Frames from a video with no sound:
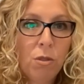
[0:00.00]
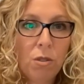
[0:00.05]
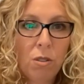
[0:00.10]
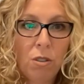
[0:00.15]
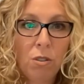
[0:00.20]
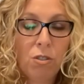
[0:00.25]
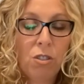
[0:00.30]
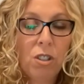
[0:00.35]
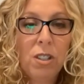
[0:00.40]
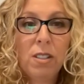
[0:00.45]
the
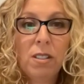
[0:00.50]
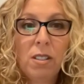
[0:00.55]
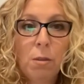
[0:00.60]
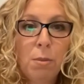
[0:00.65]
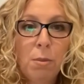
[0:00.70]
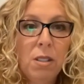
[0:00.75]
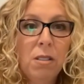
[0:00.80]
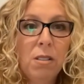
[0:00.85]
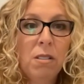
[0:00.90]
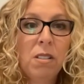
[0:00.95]
utility
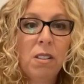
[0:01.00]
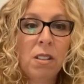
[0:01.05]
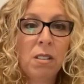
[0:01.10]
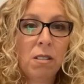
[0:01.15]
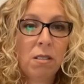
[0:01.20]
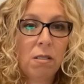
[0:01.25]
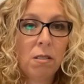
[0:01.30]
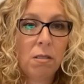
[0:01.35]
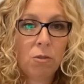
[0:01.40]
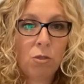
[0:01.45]
bills,
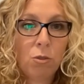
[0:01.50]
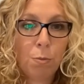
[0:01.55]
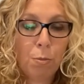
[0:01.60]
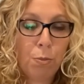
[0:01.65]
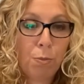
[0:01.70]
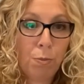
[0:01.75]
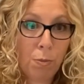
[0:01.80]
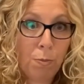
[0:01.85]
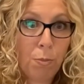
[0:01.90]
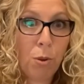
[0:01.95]
and
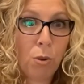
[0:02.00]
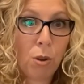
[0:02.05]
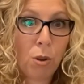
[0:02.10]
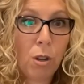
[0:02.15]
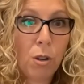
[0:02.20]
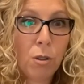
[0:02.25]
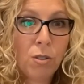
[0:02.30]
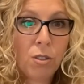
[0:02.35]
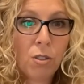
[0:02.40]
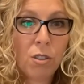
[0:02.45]
put
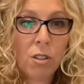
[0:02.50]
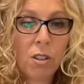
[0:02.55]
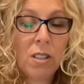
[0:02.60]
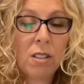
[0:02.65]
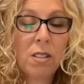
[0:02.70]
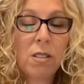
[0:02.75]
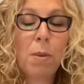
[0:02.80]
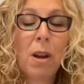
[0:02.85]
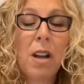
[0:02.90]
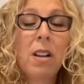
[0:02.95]
clothes on her
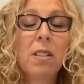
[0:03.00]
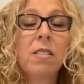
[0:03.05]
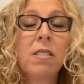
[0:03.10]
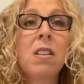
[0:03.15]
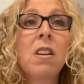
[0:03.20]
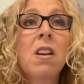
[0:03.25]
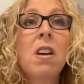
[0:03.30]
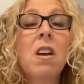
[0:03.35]
kids' backs.